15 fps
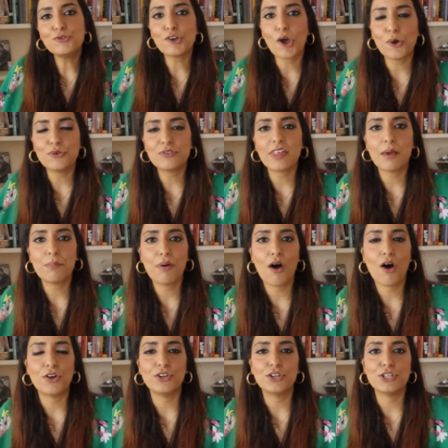chose their
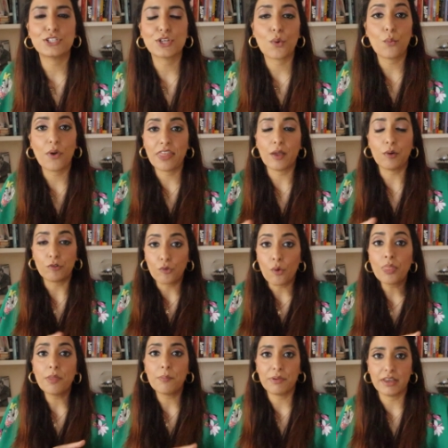partners when they were
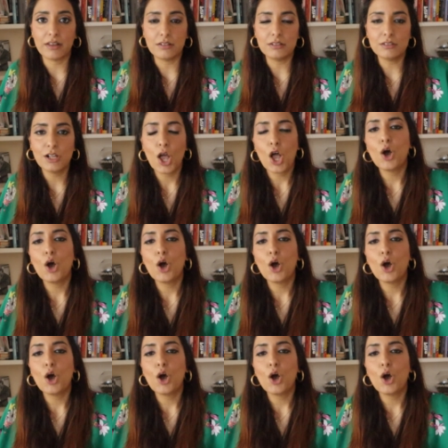on the pill